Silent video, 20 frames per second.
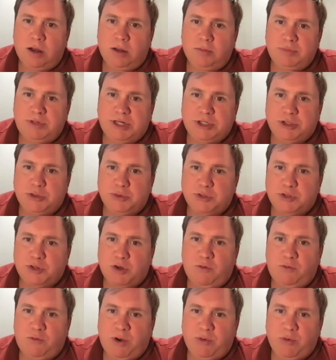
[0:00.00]
digital
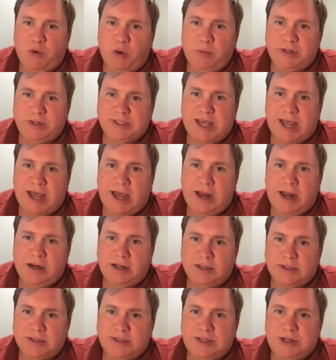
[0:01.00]
software Roman's CAD
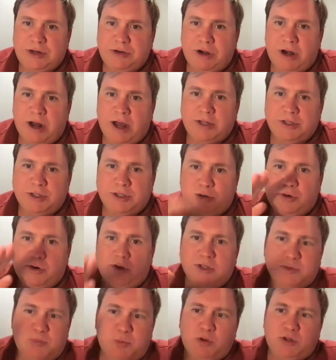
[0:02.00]
can synchronize
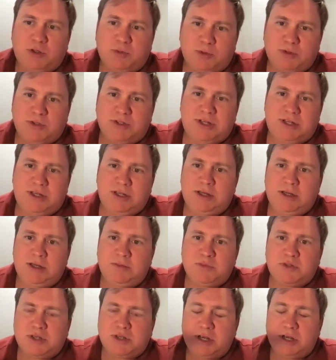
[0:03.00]
across multiple
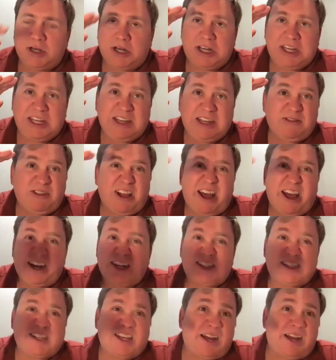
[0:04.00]
teams, give line of
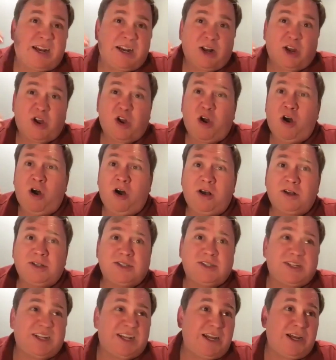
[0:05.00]
sight into
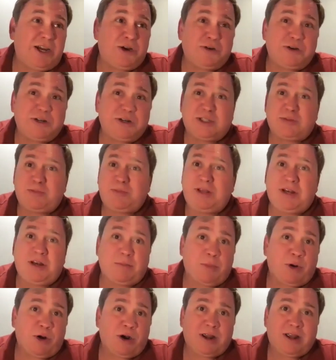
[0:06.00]
cost, increase speed to
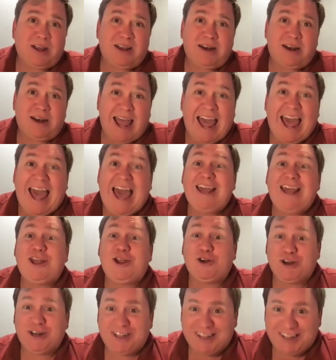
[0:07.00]
market
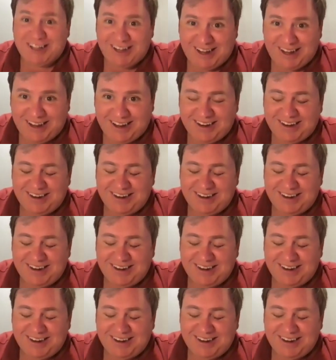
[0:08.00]
accurately,